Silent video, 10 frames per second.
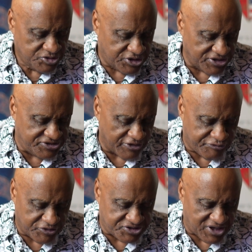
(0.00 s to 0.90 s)
The
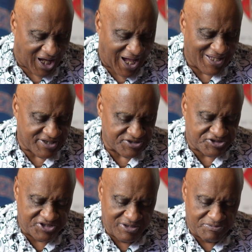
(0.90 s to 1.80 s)
difference I can
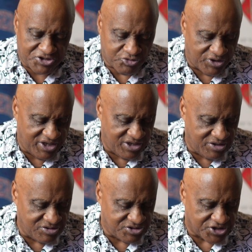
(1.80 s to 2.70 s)
see
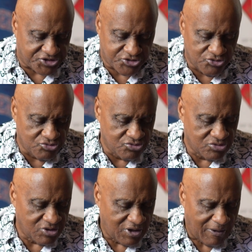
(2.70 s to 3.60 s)
between the two
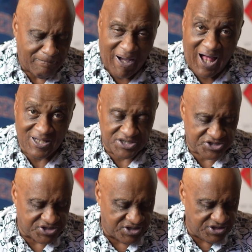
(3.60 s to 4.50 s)

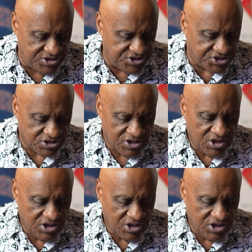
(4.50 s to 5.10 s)
policies